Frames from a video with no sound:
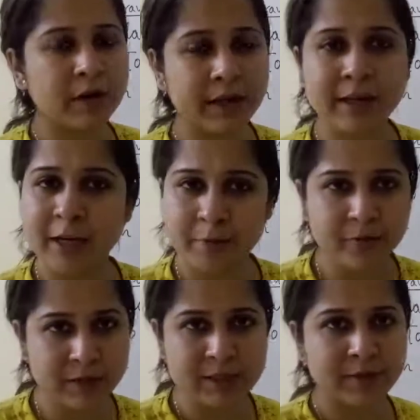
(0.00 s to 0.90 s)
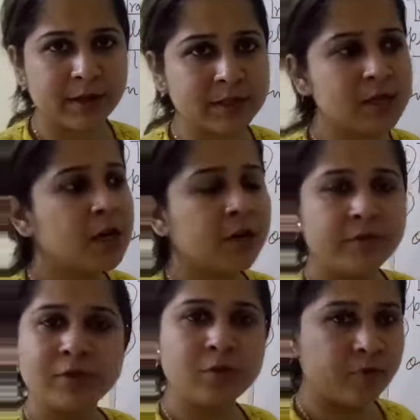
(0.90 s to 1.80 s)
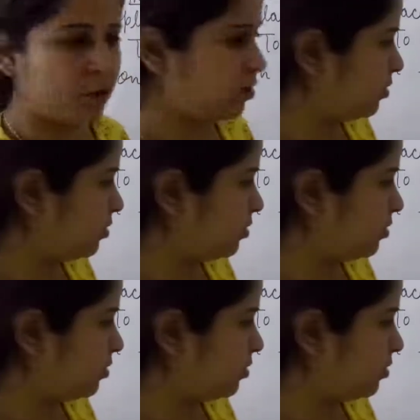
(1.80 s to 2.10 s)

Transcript: take help of these vehicles, we should walk.